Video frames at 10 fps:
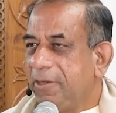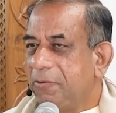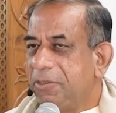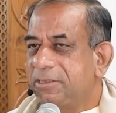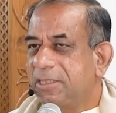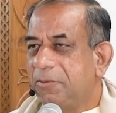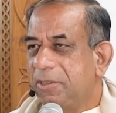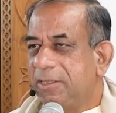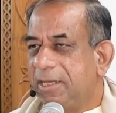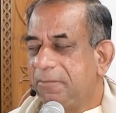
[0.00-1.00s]
You
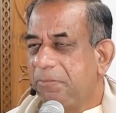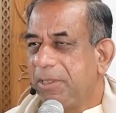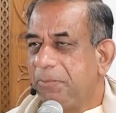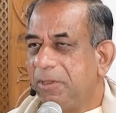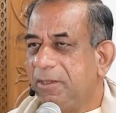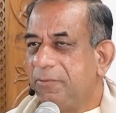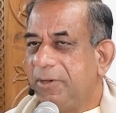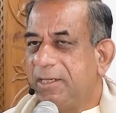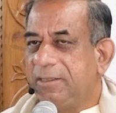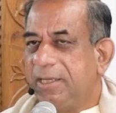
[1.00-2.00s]
discover that people
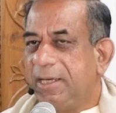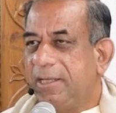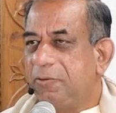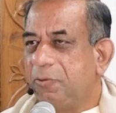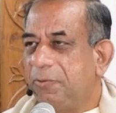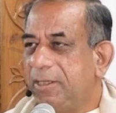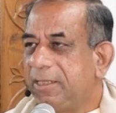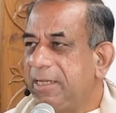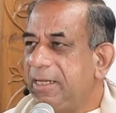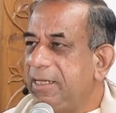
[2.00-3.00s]
were there who were
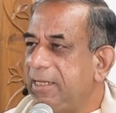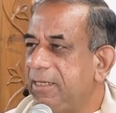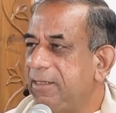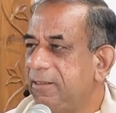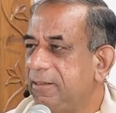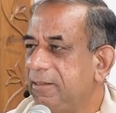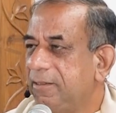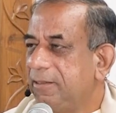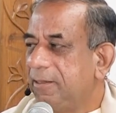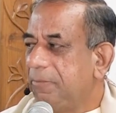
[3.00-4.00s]
greedy,
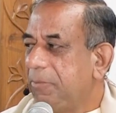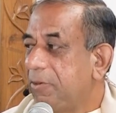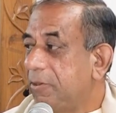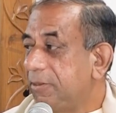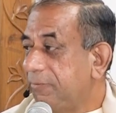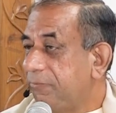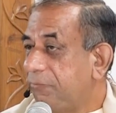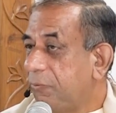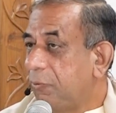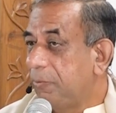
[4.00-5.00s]
because of
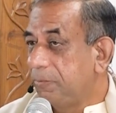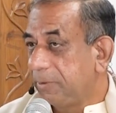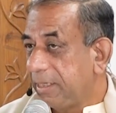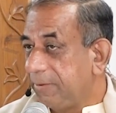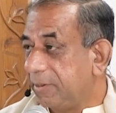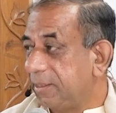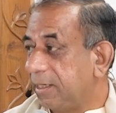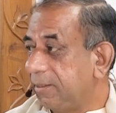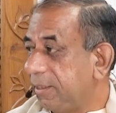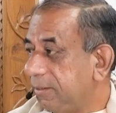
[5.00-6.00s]
whom he was
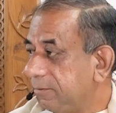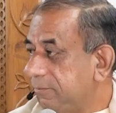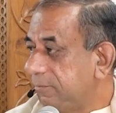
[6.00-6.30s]
hungry.